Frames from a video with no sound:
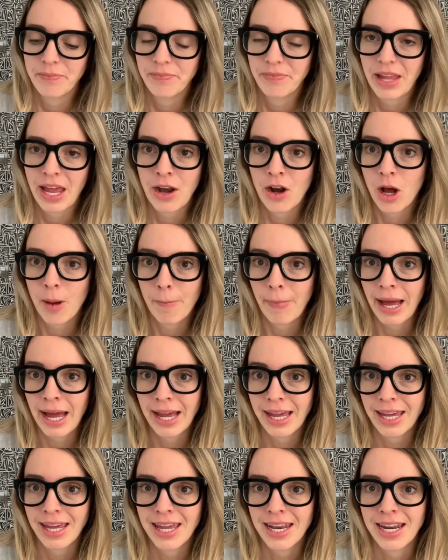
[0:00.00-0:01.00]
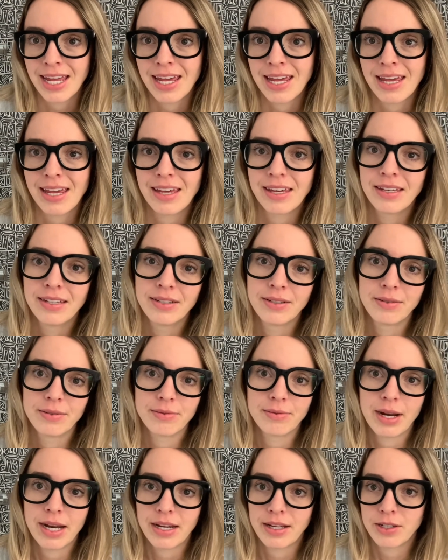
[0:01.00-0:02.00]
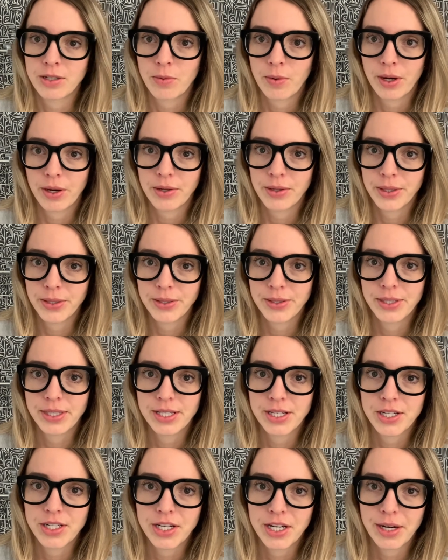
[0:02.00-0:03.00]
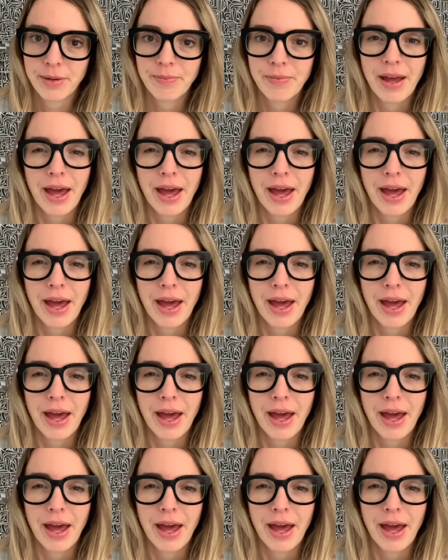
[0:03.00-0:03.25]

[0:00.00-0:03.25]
and not buy any ready-to-wear clothes this year.